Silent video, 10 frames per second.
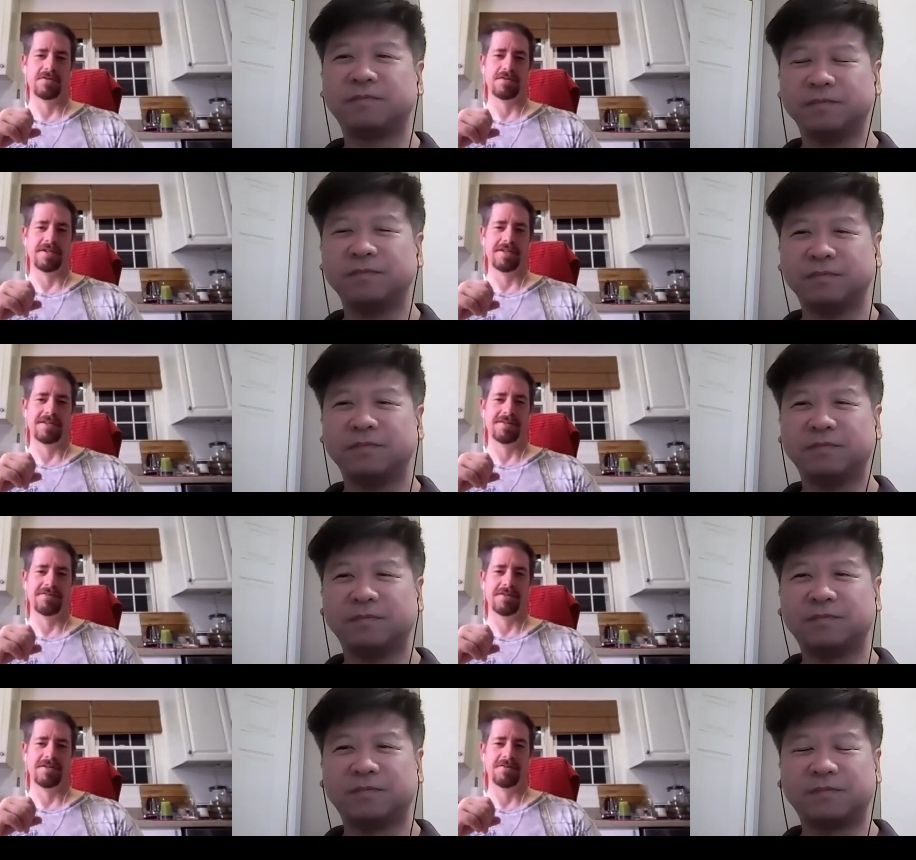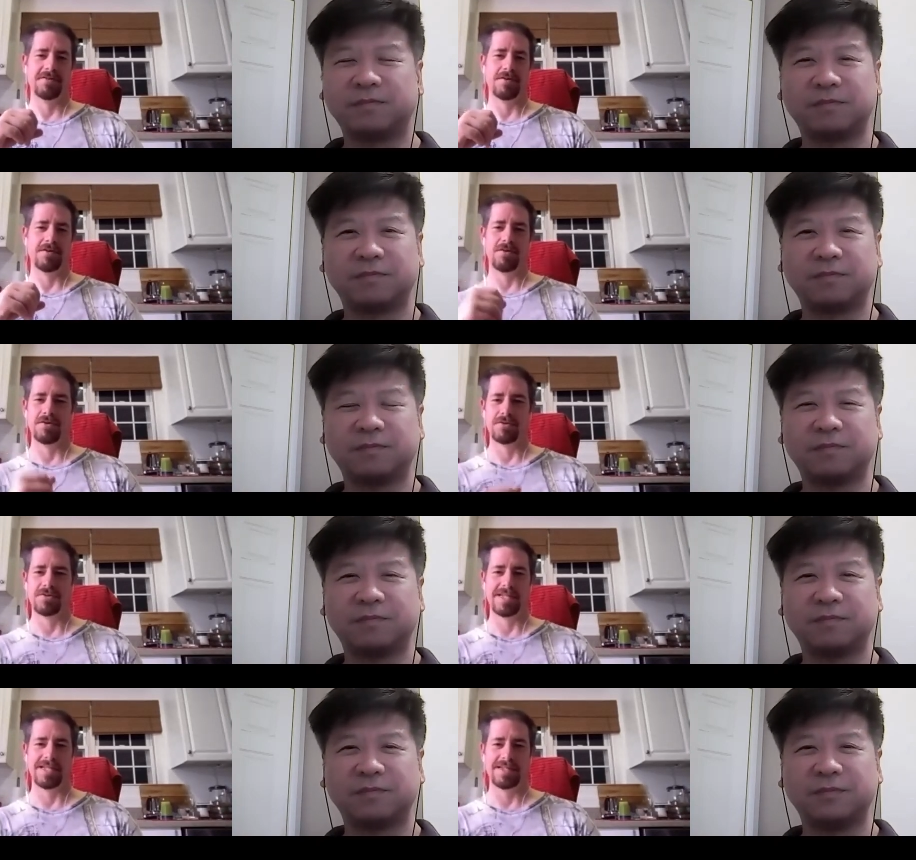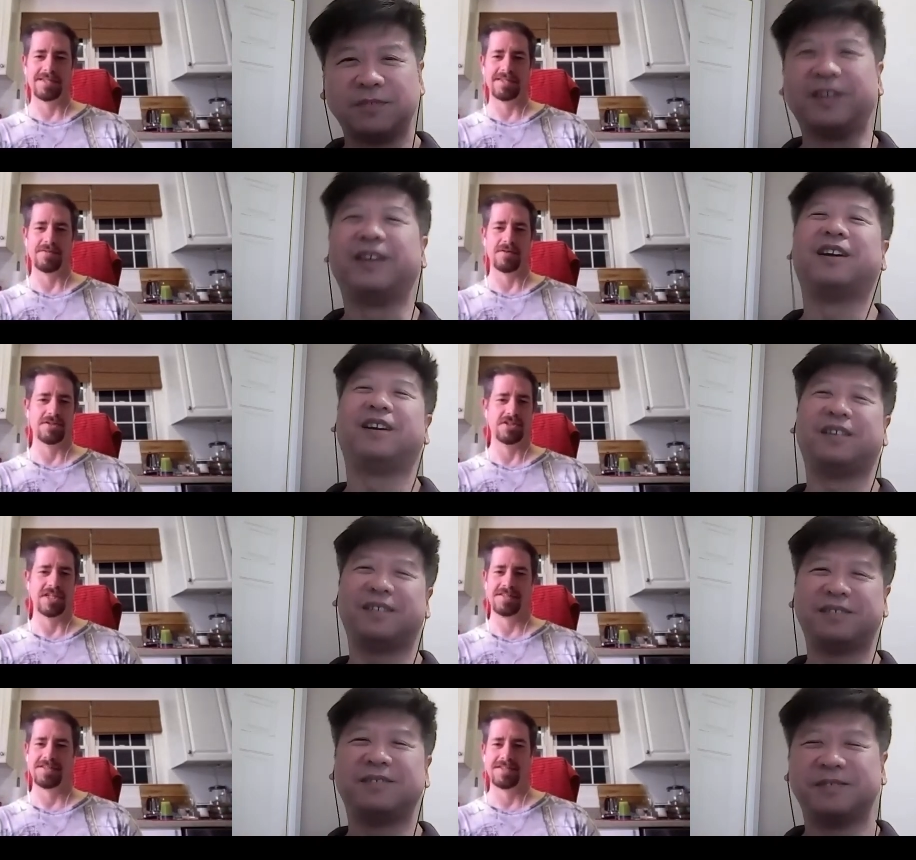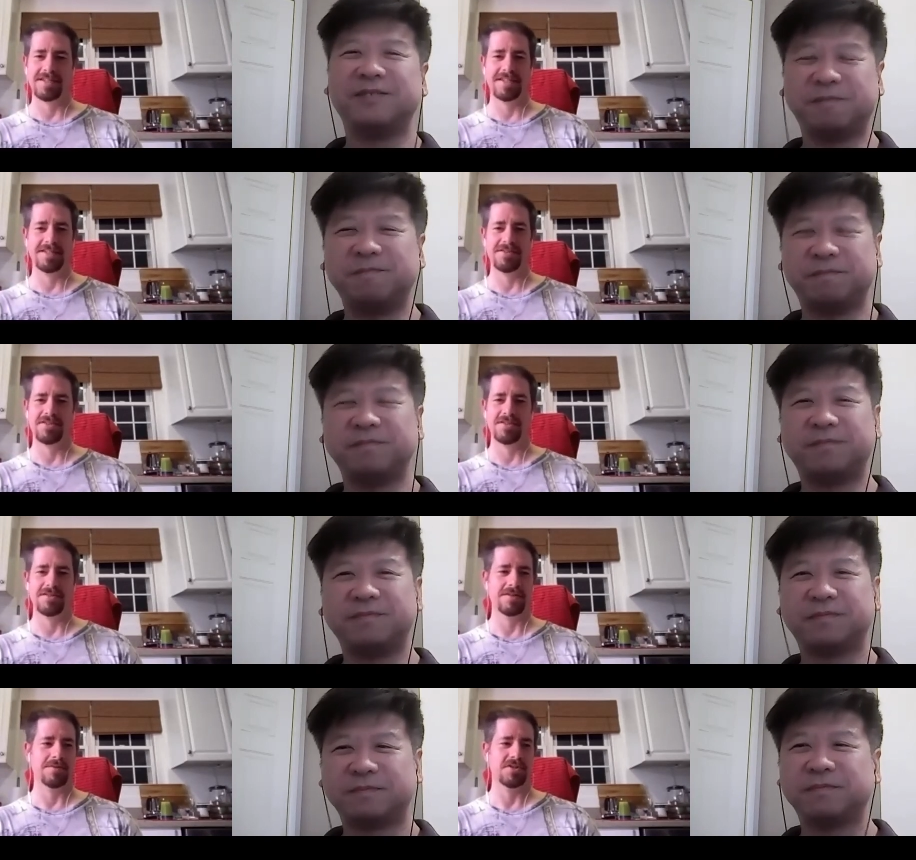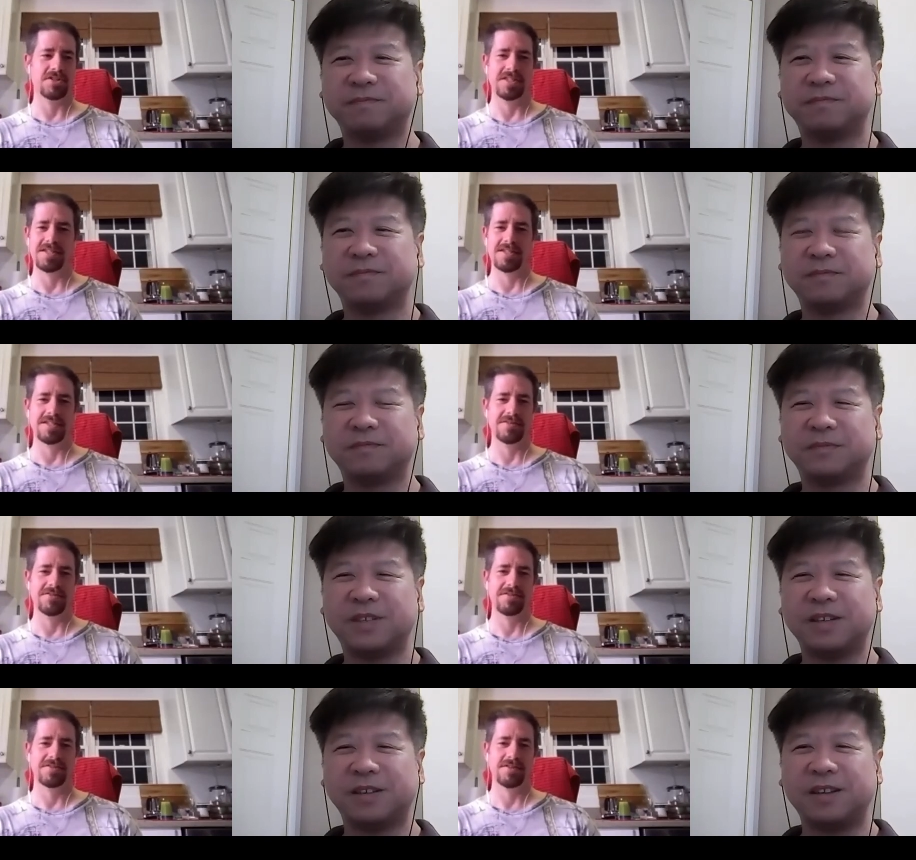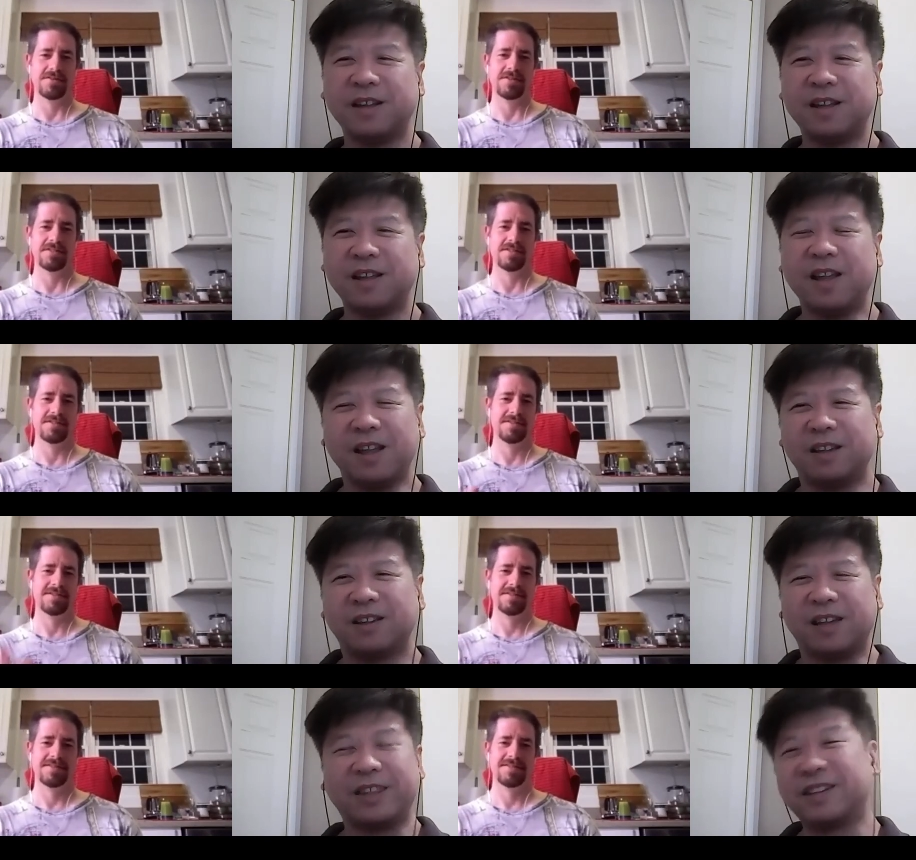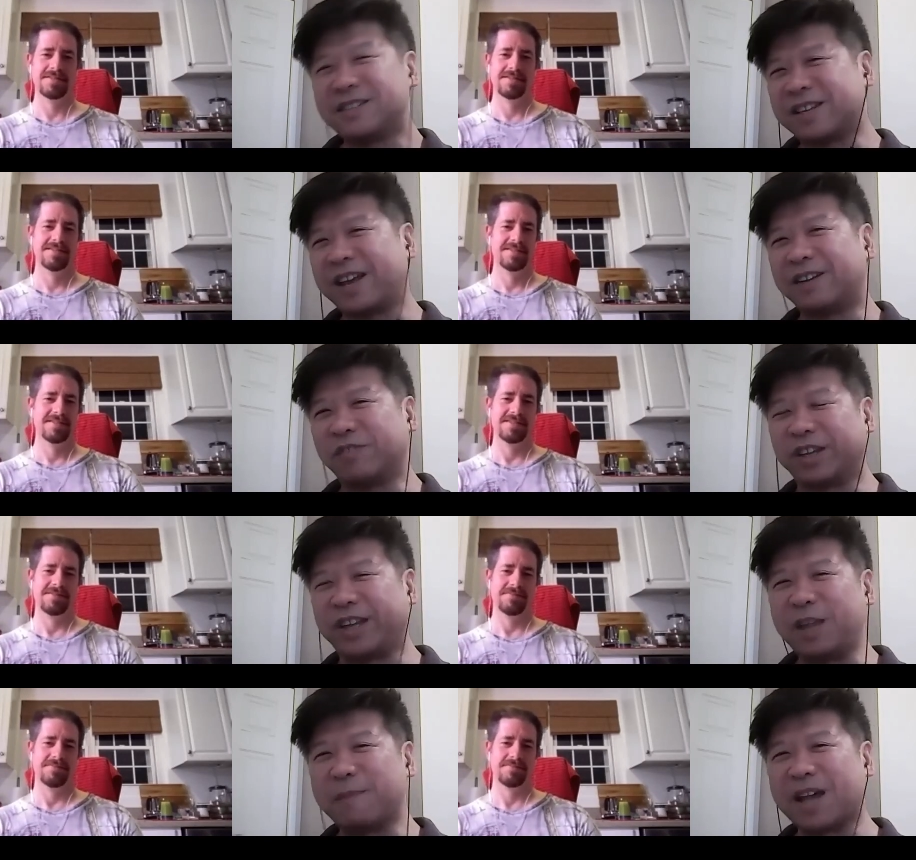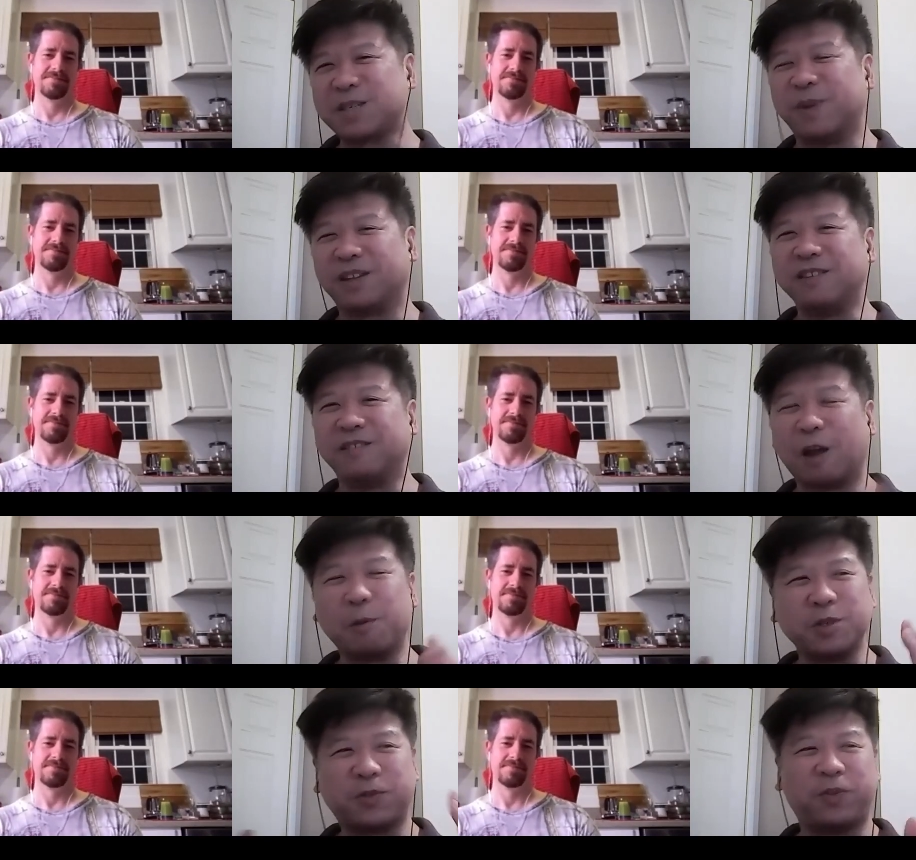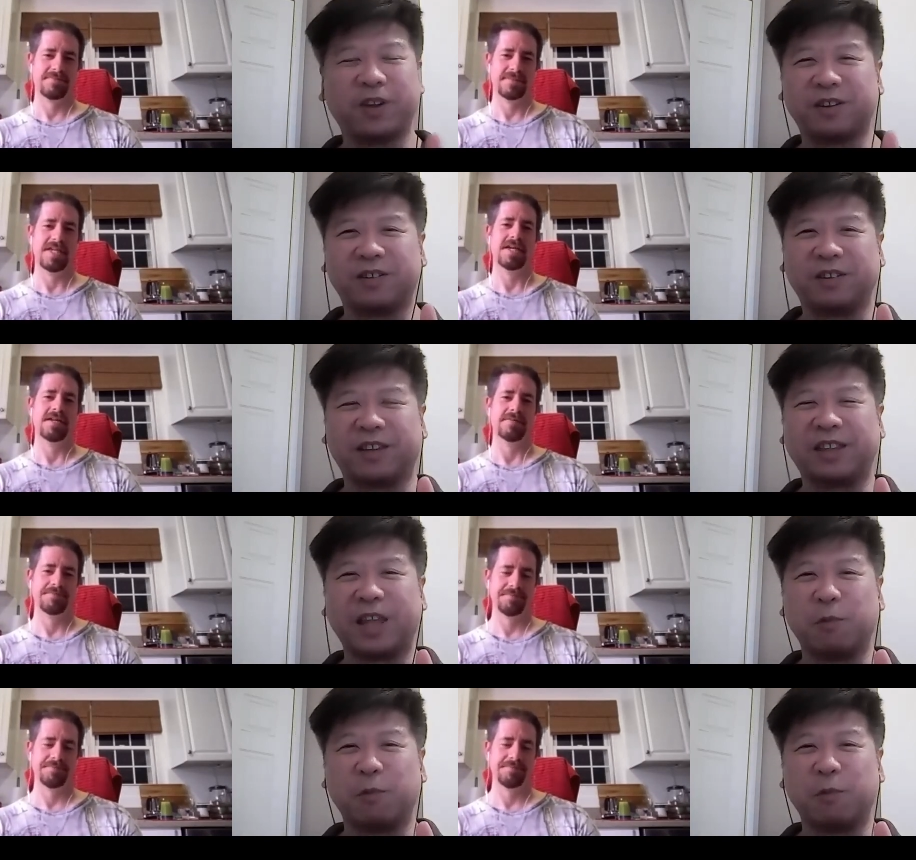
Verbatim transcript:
Speaker 1: like, you know, they got oil slicks, they've yeah. got ejector seats, you know, they've got machine guns. So it's
Speaker 2: is kind of a game aspect too. I almost figured yeah. that they